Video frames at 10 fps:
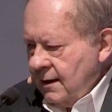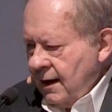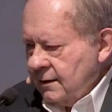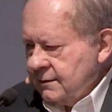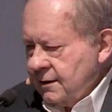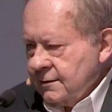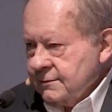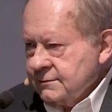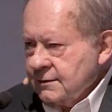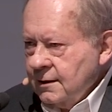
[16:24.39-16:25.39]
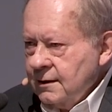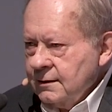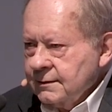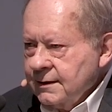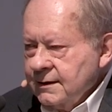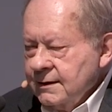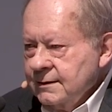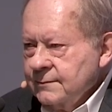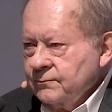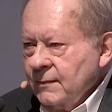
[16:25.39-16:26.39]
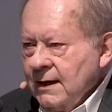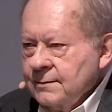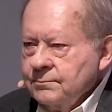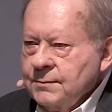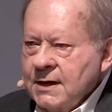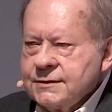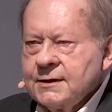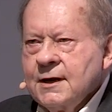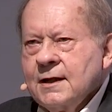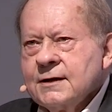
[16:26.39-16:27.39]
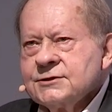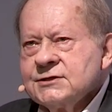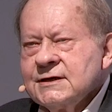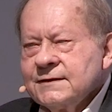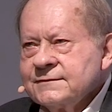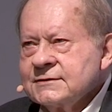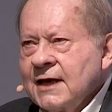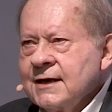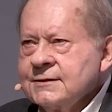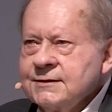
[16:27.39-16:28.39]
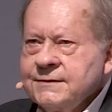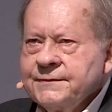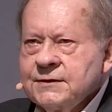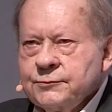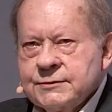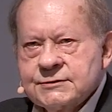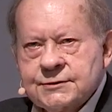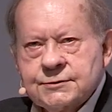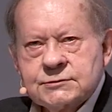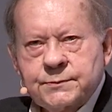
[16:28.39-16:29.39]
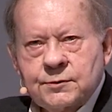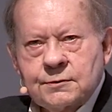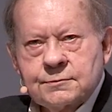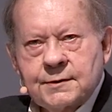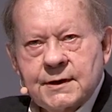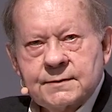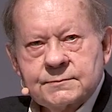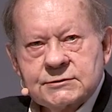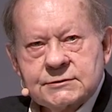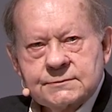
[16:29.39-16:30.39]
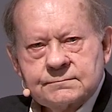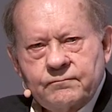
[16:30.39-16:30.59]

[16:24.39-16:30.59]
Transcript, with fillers: out there called the methodology of scientific research programs.